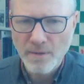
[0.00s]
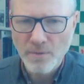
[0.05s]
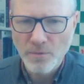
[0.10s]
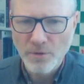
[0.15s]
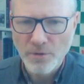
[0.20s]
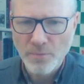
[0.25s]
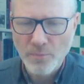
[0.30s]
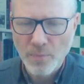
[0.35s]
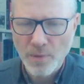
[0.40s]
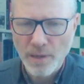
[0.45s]

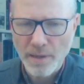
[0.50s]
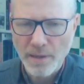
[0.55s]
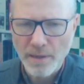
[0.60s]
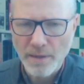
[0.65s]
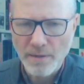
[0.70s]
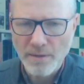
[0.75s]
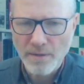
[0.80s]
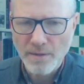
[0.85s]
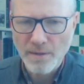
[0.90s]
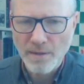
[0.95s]
was
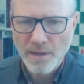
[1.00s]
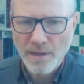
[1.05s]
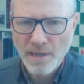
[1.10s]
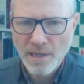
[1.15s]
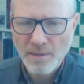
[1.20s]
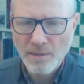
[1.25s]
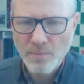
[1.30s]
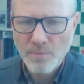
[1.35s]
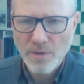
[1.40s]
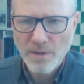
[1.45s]
played.
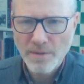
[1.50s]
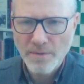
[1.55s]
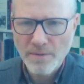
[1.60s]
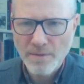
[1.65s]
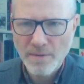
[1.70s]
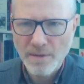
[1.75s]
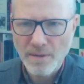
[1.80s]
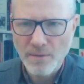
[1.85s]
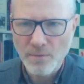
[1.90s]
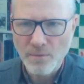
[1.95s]
Knight
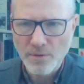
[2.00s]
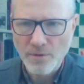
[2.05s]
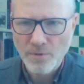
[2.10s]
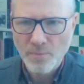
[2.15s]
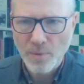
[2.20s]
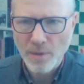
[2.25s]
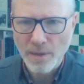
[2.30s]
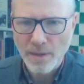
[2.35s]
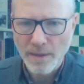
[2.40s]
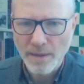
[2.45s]
b3 was
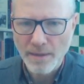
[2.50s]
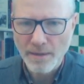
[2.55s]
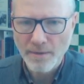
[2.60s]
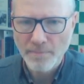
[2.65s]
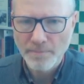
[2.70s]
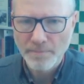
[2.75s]
played.